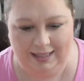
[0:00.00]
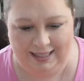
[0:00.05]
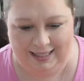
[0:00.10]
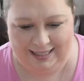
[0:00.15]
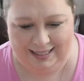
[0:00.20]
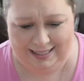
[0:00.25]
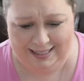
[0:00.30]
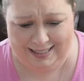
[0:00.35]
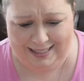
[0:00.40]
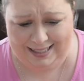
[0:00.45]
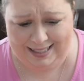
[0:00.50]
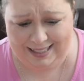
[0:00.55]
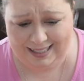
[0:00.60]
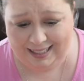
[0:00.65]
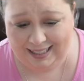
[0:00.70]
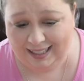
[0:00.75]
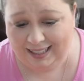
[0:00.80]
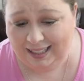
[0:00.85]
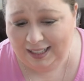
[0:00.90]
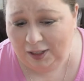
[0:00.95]
this.
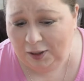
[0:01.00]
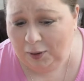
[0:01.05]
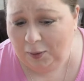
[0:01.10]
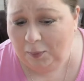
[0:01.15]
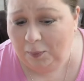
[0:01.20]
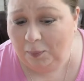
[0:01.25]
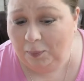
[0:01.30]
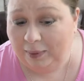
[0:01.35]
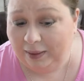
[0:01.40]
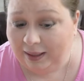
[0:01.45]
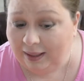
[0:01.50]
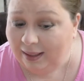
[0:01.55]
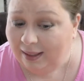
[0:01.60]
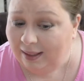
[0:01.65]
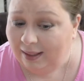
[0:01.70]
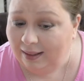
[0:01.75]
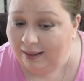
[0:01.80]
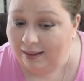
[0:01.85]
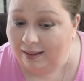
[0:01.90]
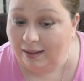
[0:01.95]

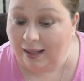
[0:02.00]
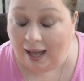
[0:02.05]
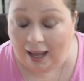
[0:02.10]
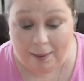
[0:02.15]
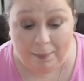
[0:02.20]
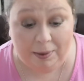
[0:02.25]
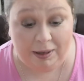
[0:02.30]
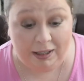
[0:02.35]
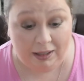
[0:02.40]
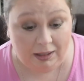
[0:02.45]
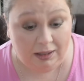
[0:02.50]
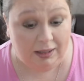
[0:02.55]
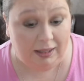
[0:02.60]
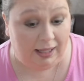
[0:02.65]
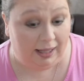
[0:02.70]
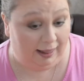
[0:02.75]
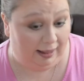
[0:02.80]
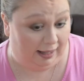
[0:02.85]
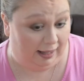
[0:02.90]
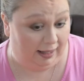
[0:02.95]
But the eyebrow look
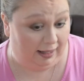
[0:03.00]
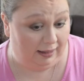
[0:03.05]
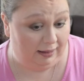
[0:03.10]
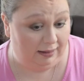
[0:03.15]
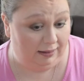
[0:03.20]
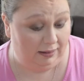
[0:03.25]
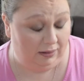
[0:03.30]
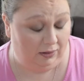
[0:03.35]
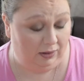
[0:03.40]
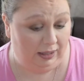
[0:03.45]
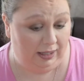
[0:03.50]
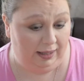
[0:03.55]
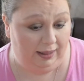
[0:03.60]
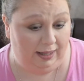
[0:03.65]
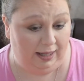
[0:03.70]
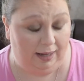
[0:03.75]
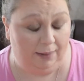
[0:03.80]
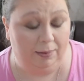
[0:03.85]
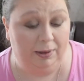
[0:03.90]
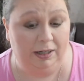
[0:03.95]
I like. Okay,
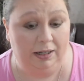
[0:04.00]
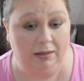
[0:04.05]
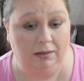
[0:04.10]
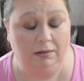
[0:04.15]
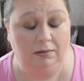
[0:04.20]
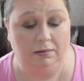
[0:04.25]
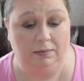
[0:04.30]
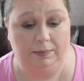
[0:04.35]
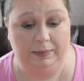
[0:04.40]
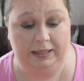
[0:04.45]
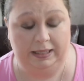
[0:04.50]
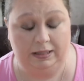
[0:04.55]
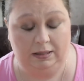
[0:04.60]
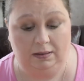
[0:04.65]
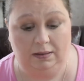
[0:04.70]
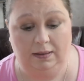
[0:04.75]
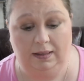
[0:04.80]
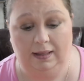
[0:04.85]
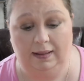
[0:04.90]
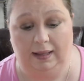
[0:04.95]
the eyebrow
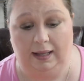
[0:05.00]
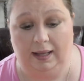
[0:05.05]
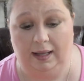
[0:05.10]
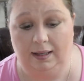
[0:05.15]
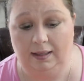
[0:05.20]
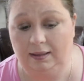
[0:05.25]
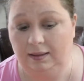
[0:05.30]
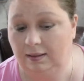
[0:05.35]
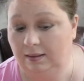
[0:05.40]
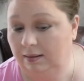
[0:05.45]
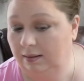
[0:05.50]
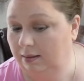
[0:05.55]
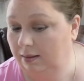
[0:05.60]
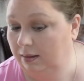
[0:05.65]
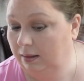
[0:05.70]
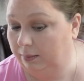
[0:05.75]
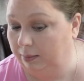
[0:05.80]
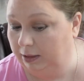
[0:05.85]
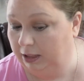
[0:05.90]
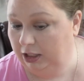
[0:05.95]
pencil I like.
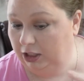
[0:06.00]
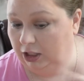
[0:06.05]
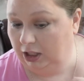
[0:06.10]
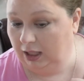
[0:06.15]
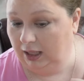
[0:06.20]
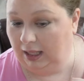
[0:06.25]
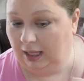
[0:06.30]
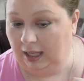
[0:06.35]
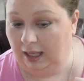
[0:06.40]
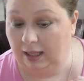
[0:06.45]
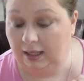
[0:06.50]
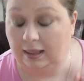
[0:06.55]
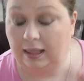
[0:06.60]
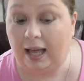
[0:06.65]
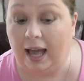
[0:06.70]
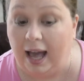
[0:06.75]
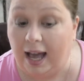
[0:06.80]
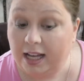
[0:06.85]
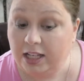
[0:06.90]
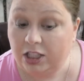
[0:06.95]
The blush I like. The
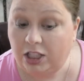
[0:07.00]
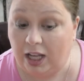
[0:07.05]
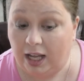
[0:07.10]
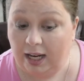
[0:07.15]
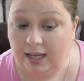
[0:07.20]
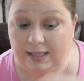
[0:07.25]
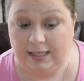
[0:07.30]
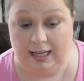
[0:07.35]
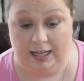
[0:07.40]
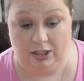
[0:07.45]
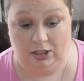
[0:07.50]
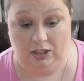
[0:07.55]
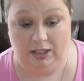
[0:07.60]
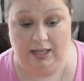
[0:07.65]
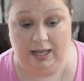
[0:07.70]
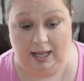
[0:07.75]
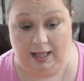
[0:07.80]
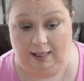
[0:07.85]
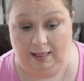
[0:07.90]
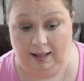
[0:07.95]
eyeshadows actually
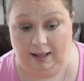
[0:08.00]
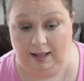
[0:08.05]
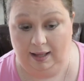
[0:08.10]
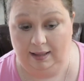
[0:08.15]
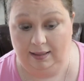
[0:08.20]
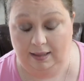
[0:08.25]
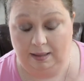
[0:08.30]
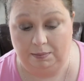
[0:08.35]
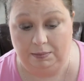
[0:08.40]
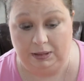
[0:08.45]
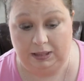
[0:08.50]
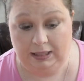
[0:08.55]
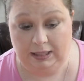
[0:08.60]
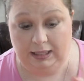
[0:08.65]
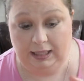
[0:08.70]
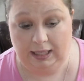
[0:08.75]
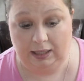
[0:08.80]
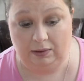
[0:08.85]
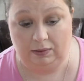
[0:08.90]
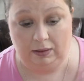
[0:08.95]
I like. They
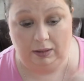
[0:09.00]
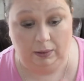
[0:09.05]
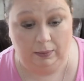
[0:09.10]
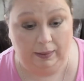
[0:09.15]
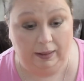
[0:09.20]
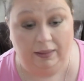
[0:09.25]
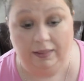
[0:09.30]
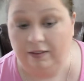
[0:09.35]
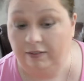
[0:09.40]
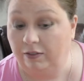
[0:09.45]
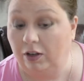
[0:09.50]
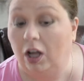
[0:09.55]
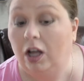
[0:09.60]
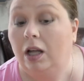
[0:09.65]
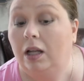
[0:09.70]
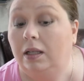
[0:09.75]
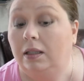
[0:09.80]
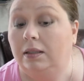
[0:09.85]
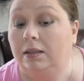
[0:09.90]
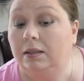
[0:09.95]
blended out really well. They've
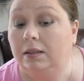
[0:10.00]
not